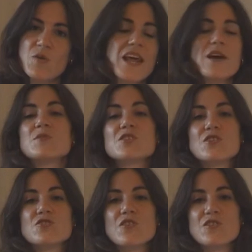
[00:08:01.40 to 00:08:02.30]
will help to
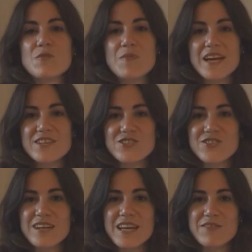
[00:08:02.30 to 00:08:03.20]
control your blood
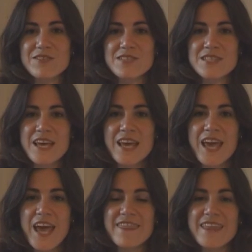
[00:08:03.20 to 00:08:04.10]
sugar levels.
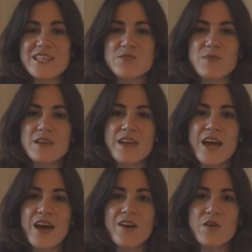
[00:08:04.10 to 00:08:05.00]
And that's where
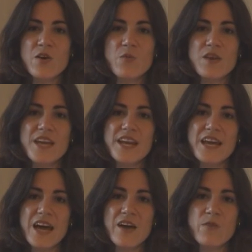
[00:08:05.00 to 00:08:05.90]
we
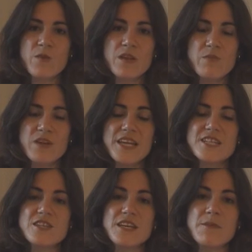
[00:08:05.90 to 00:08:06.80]
need
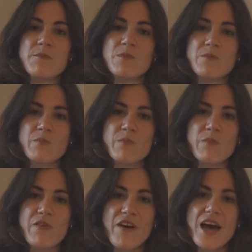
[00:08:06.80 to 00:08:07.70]
to keep
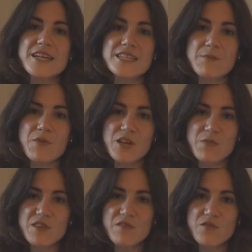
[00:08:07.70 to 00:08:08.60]
providing the body
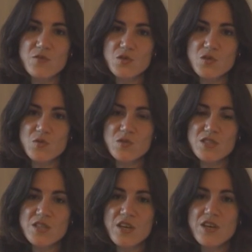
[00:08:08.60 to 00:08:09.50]
with a fuel
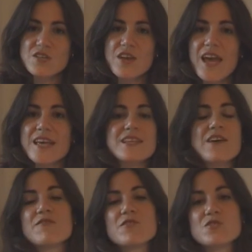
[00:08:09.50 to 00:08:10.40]
source. So as
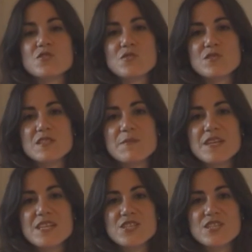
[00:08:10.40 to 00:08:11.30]
our fuel source
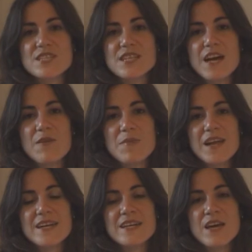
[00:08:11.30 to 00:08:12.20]
diminishes in our
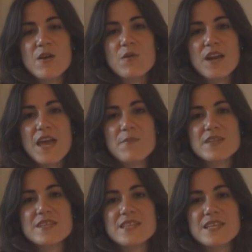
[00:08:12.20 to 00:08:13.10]
blood, what
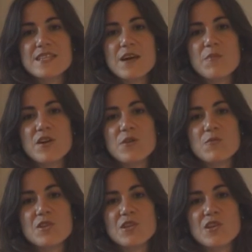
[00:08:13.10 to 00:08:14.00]
happens is our body
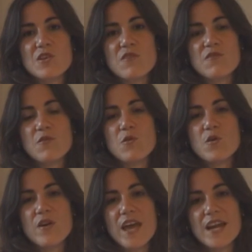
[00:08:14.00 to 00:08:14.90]
will look
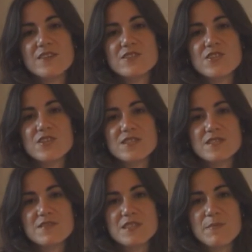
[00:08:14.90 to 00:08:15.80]
for an
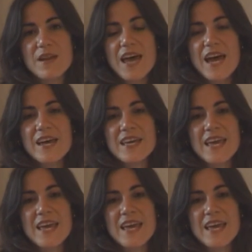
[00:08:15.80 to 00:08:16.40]
alternative supply,